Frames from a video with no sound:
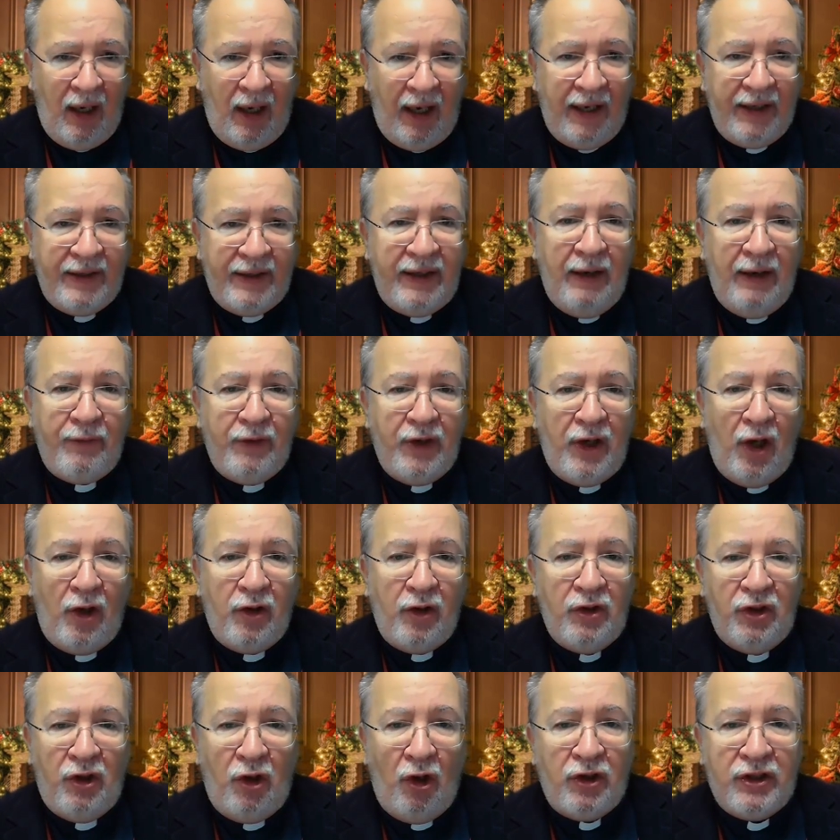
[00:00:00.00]
I had never
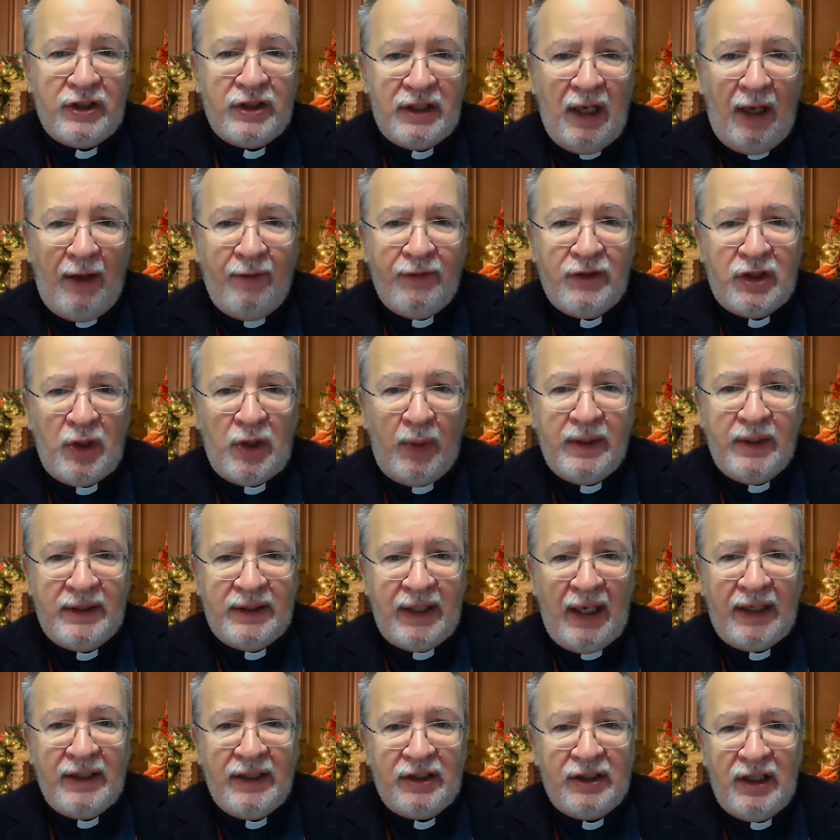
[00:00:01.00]
known God's love so
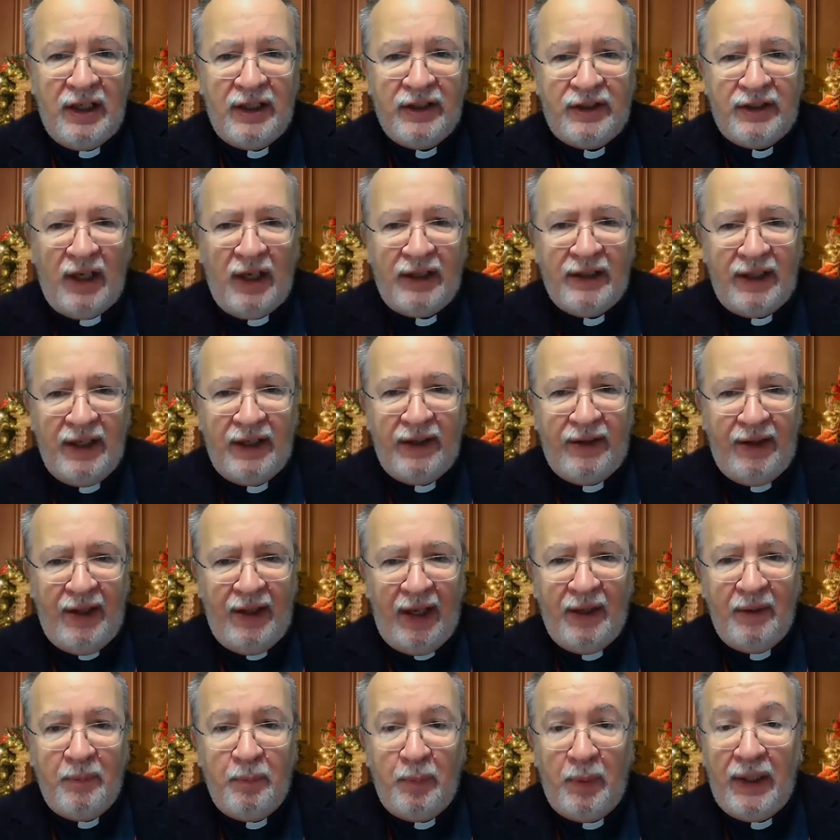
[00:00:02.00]
intensely as I did
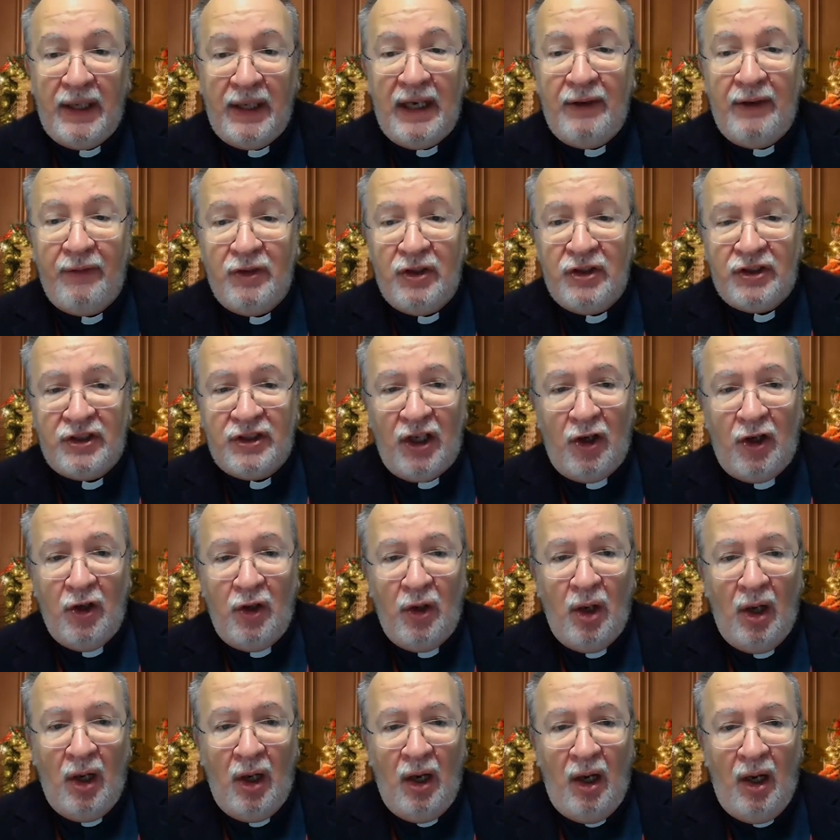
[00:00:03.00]
then, but even
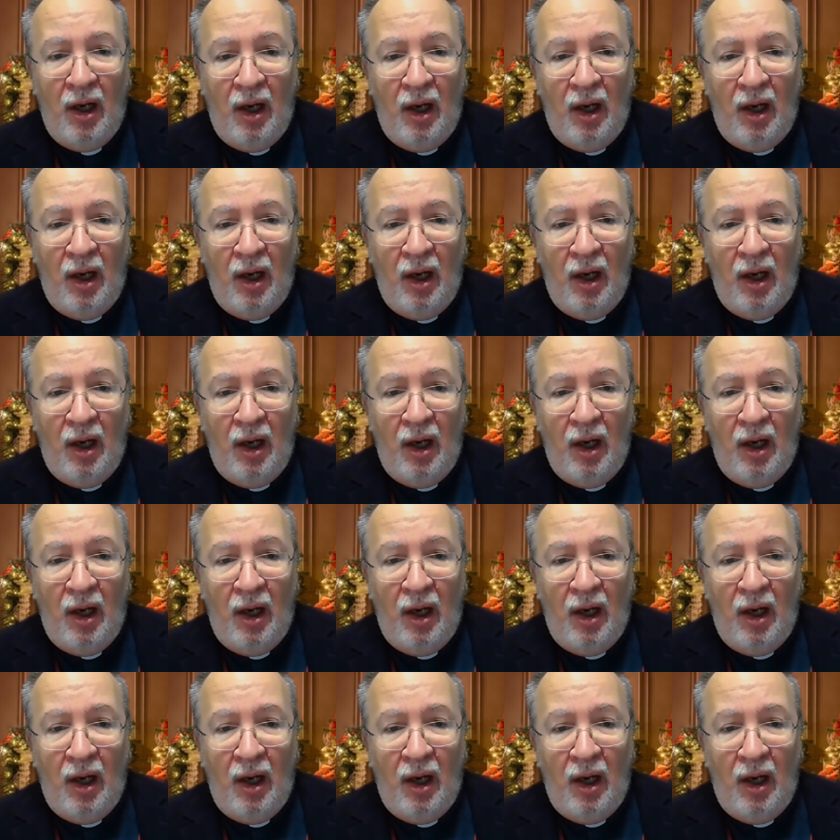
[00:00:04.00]
so,